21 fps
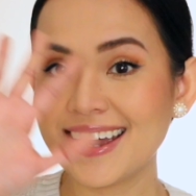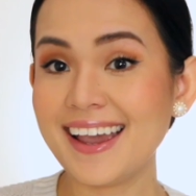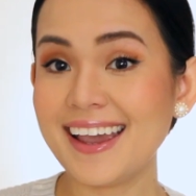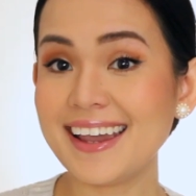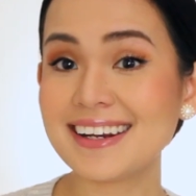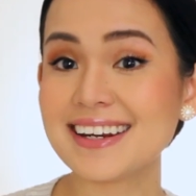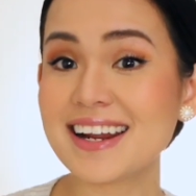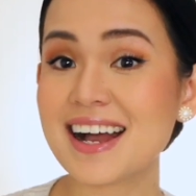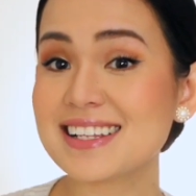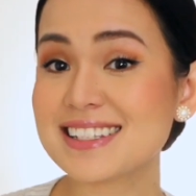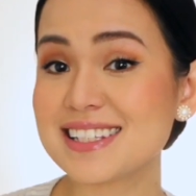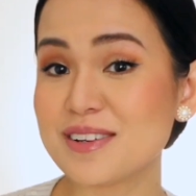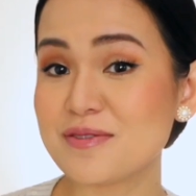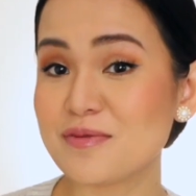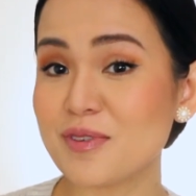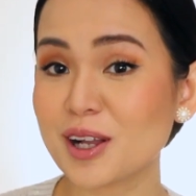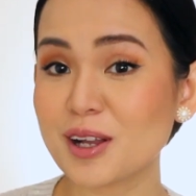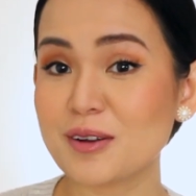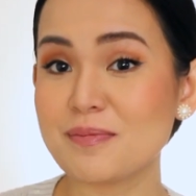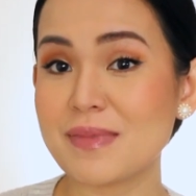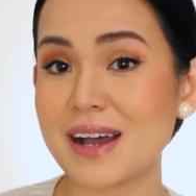Hey dolls, and
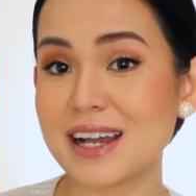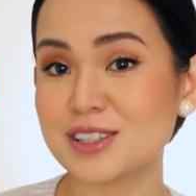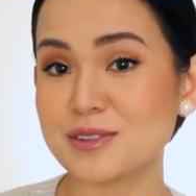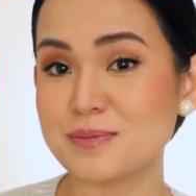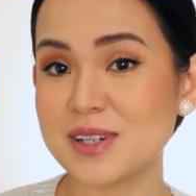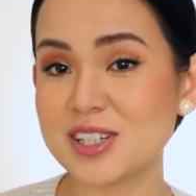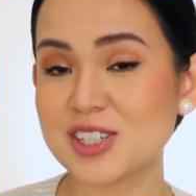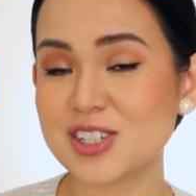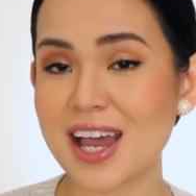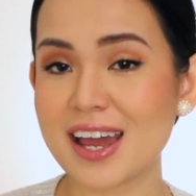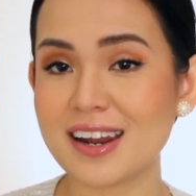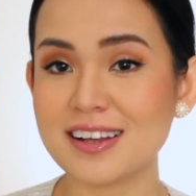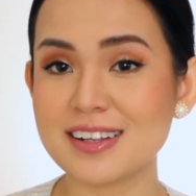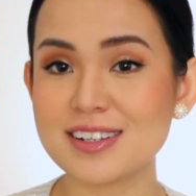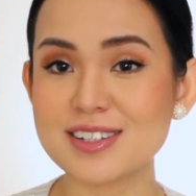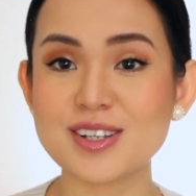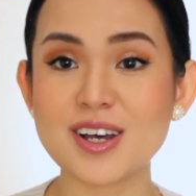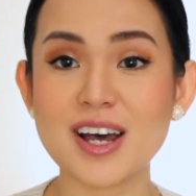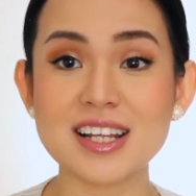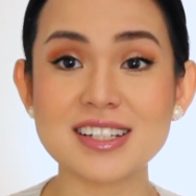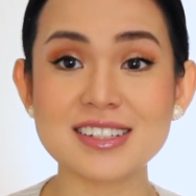welcome back to my channel.
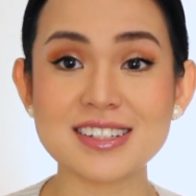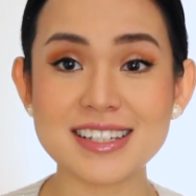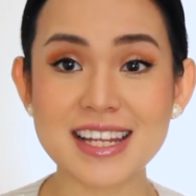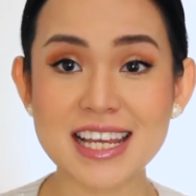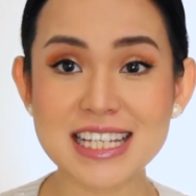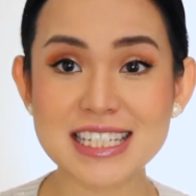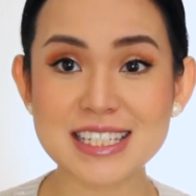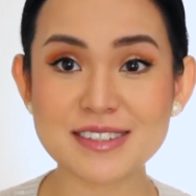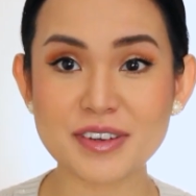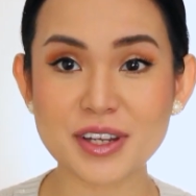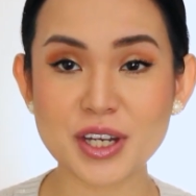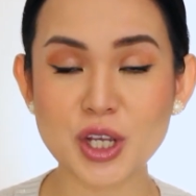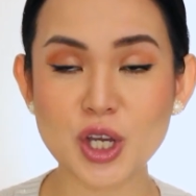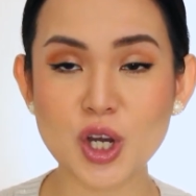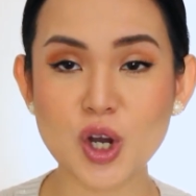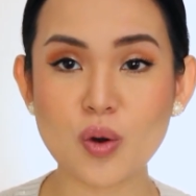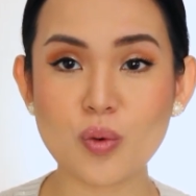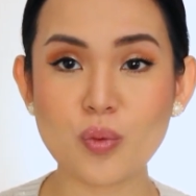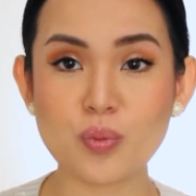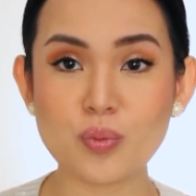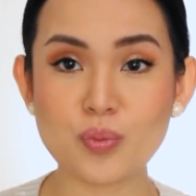So on today's
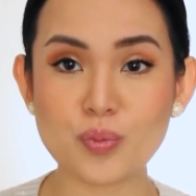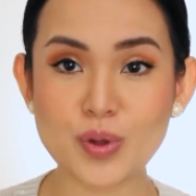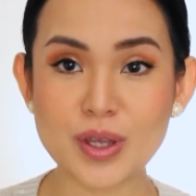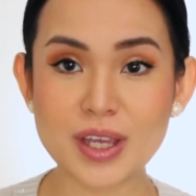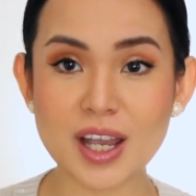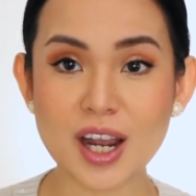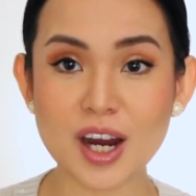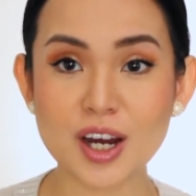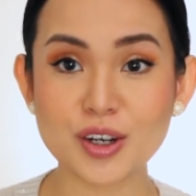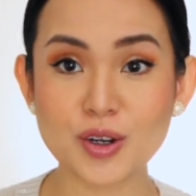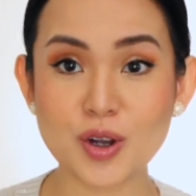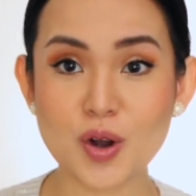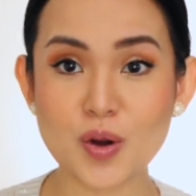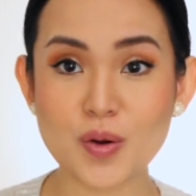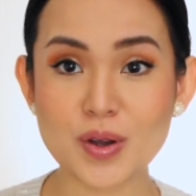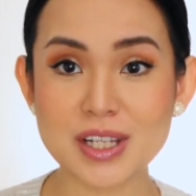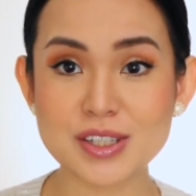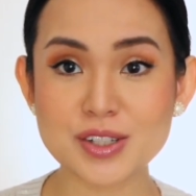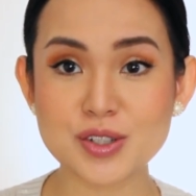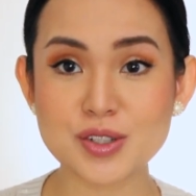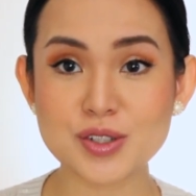video, we are
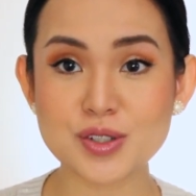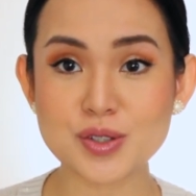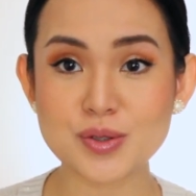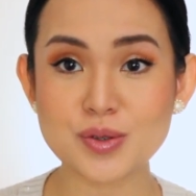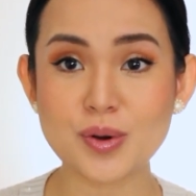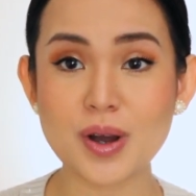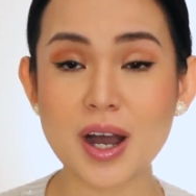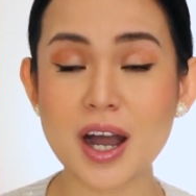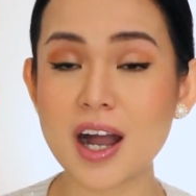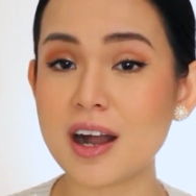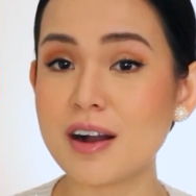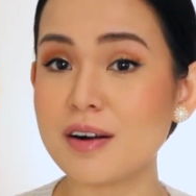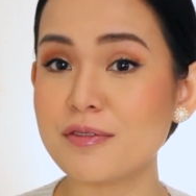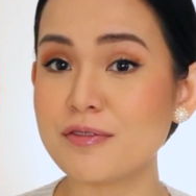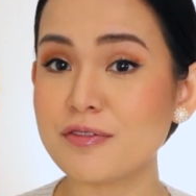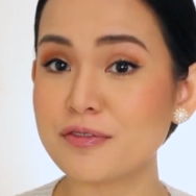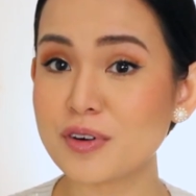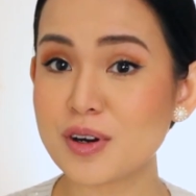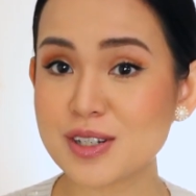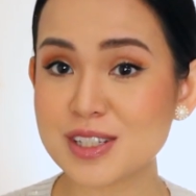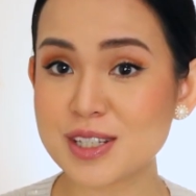going to do a
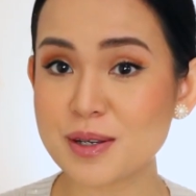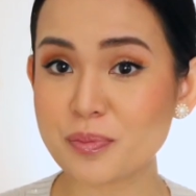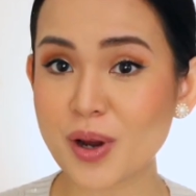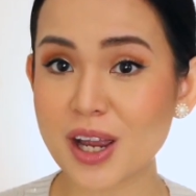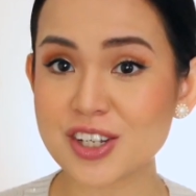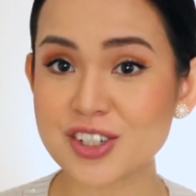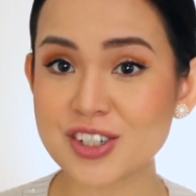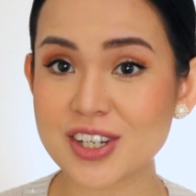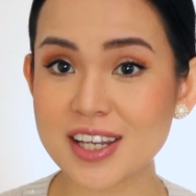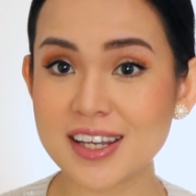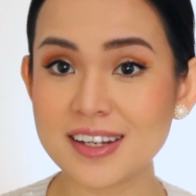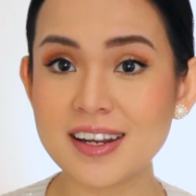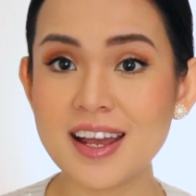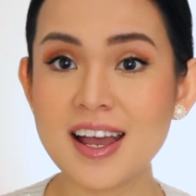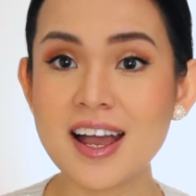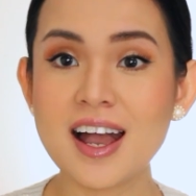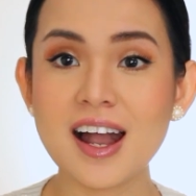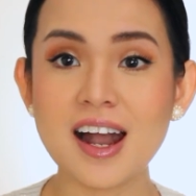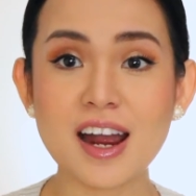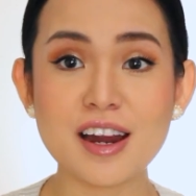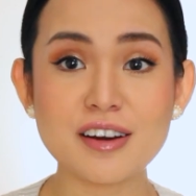first impression,
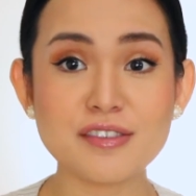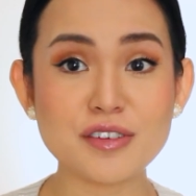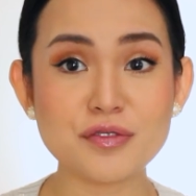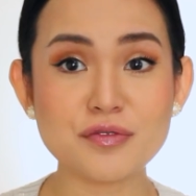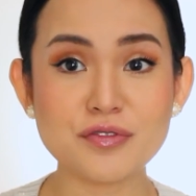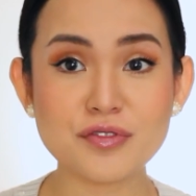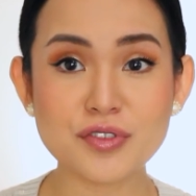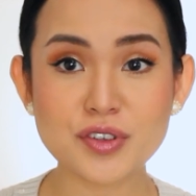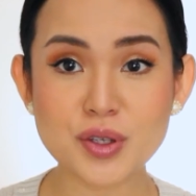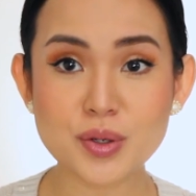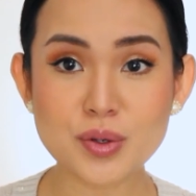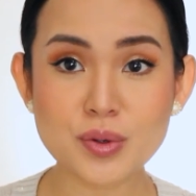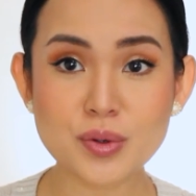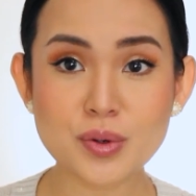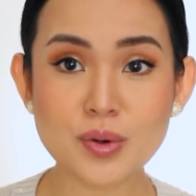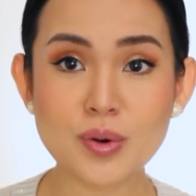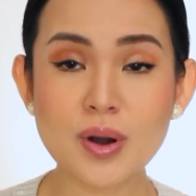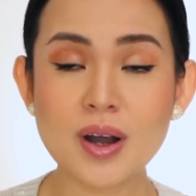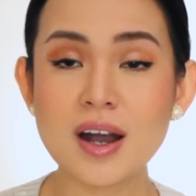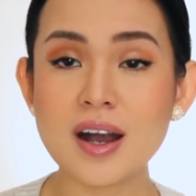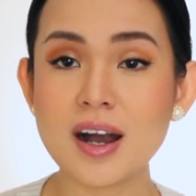a
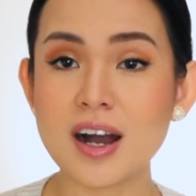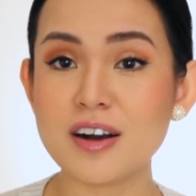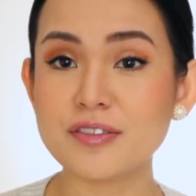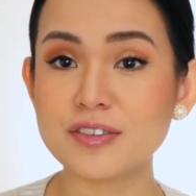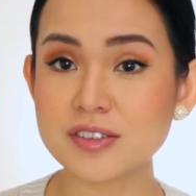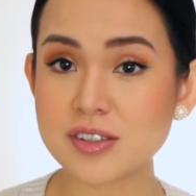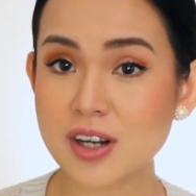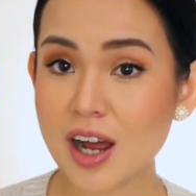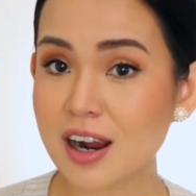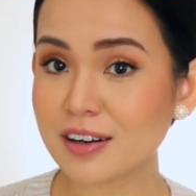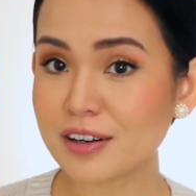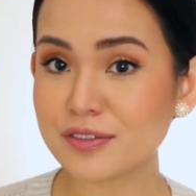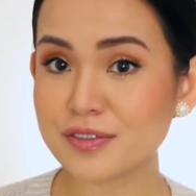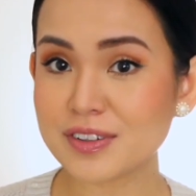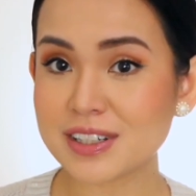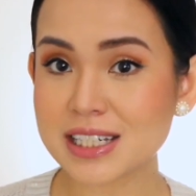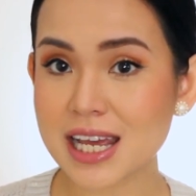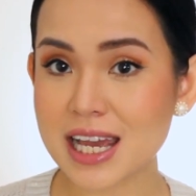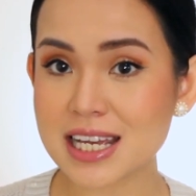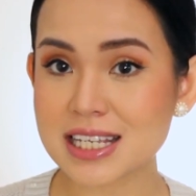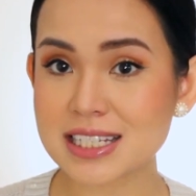review, a
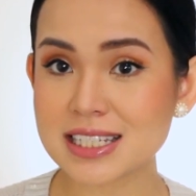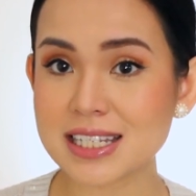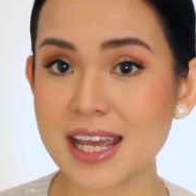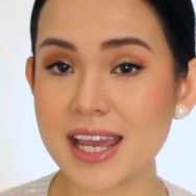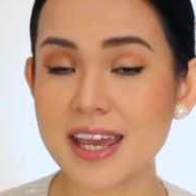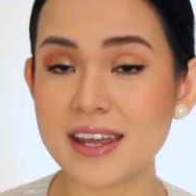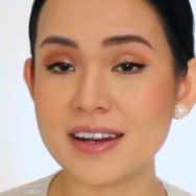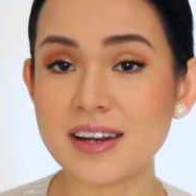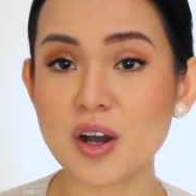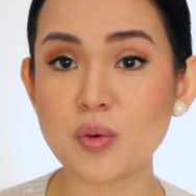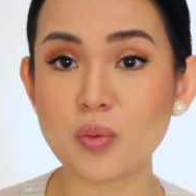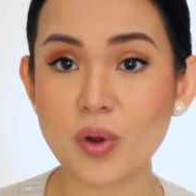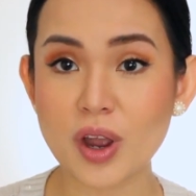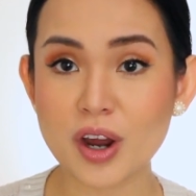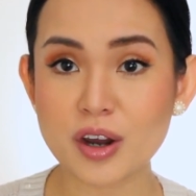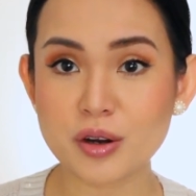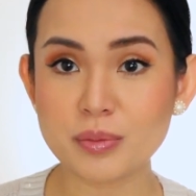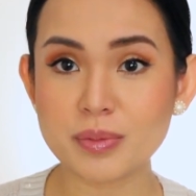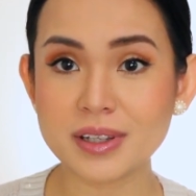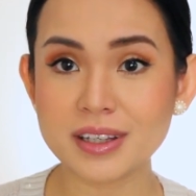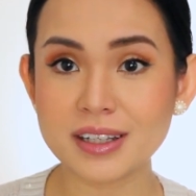photography test, and a
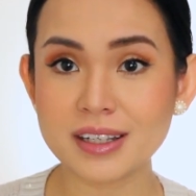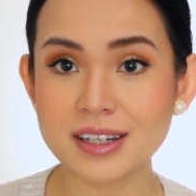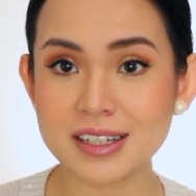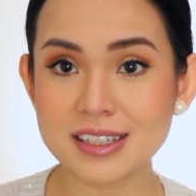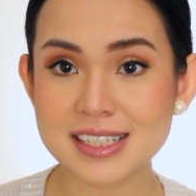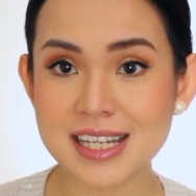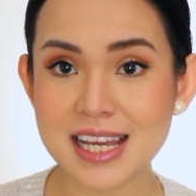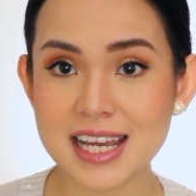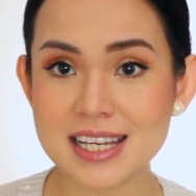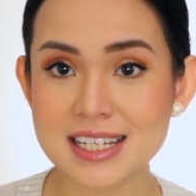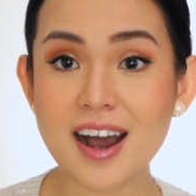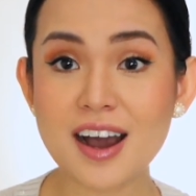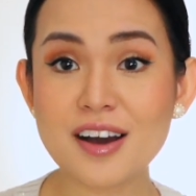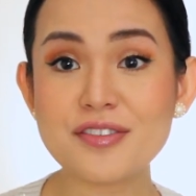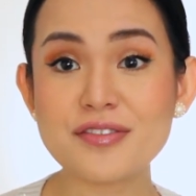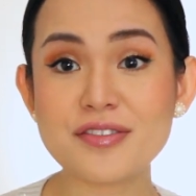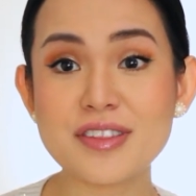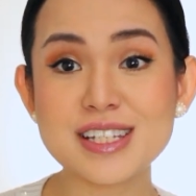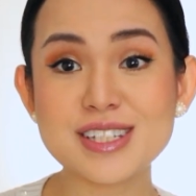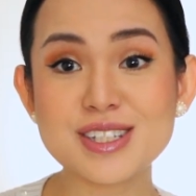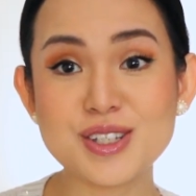wearability test
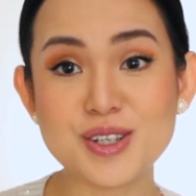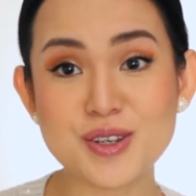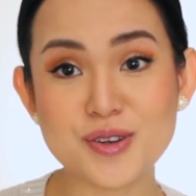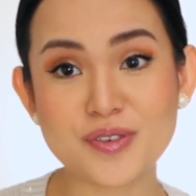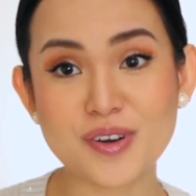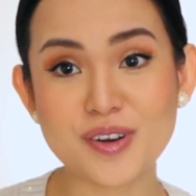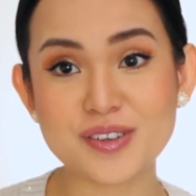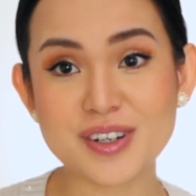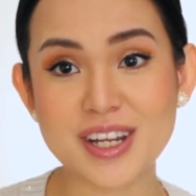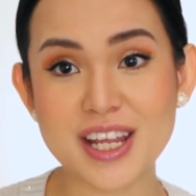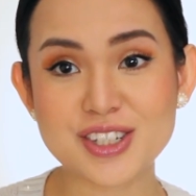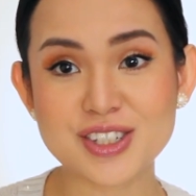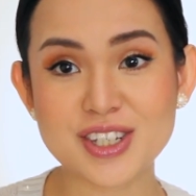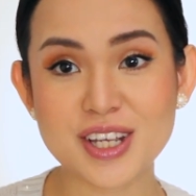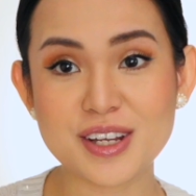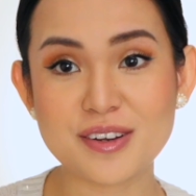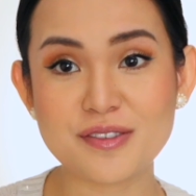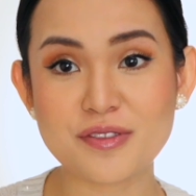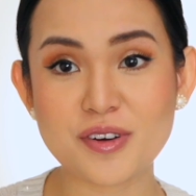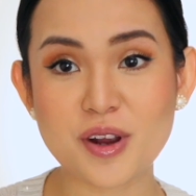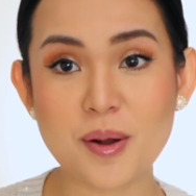of this new
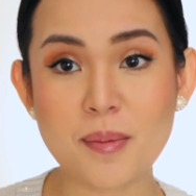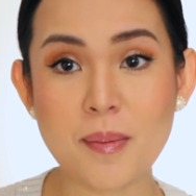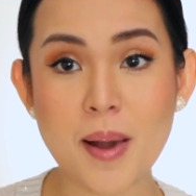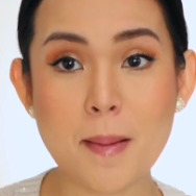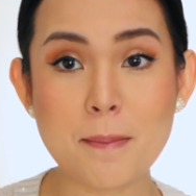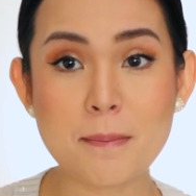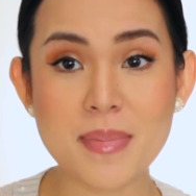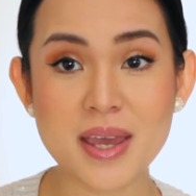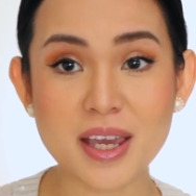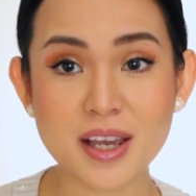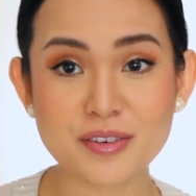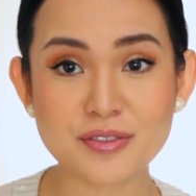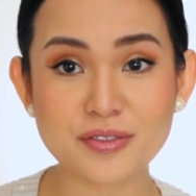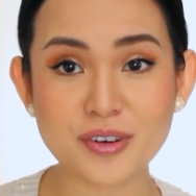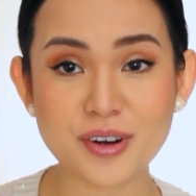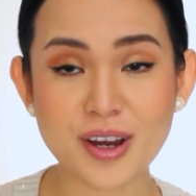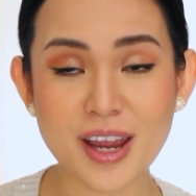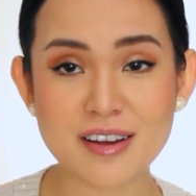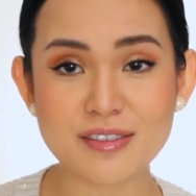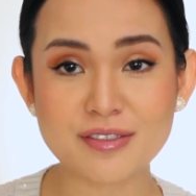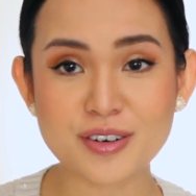foundation from Makeup
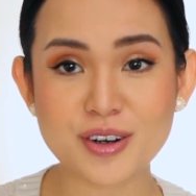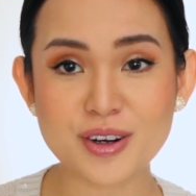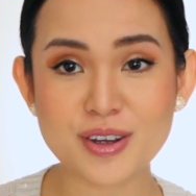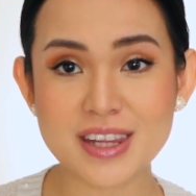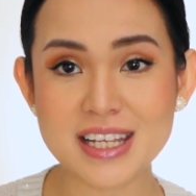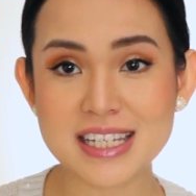Forever.